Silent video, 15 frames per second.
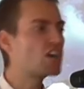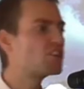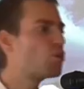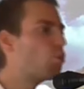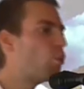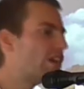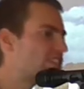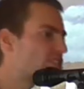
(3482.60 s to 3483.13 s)

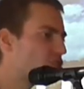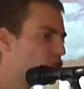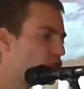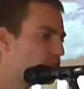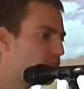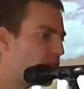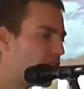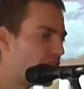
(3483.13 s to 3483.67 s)
Are the
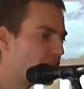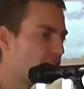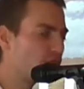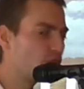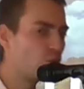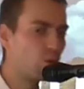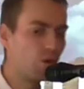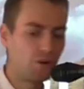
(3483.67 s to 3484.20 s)
western
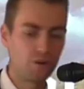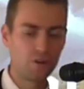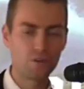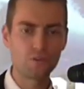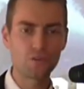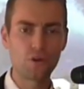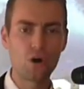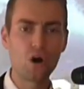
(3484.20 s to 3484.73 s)
part of the
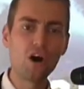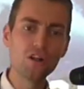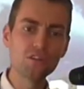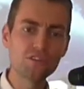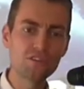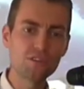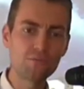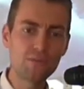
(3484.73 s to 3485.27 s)
world
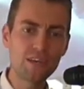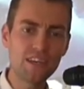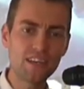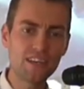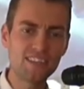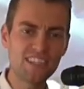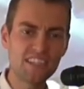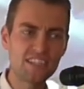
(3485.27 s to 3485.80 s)
also
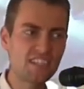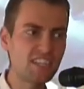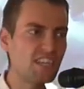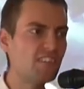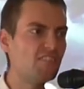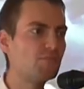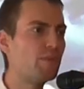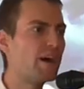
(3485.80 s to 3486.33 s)
being
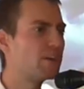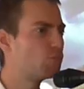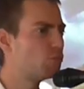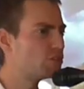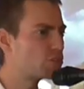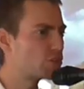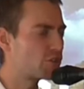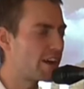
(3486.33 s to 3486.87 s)
deceived
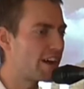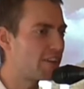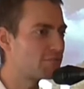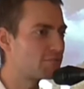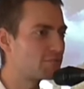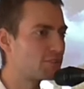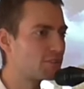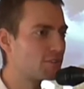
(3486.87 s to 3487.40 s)
by
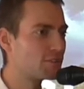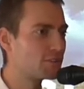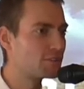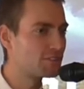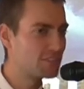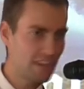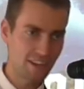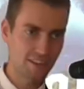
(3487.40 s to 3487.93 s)
witchcraft?
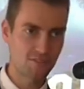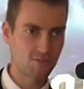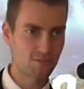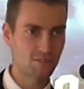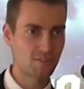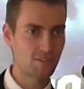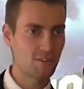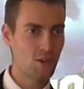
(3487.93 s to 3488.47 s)

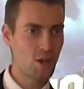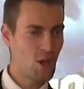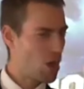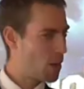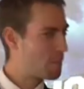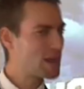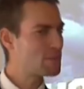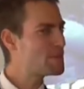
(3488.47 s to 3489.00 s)
Yes.
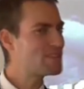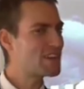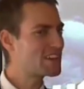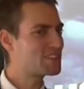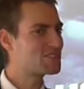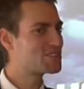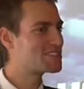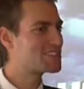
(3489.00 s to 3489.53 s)

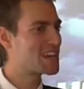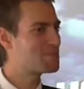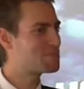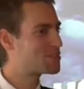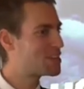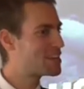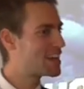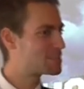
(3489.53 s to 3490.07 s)
Maybe not in the
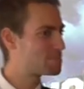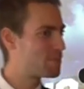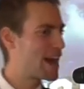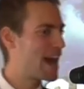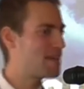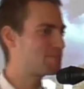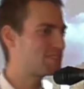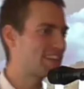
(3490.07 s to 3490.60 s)
same thing as
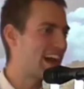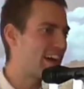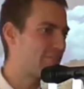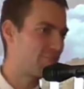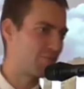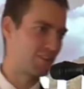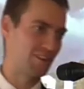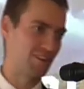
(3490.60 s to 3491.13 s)
perhaps in
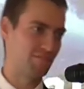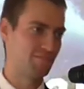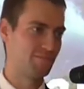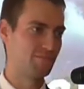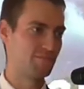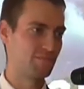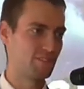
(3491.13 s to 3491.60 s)
Africa,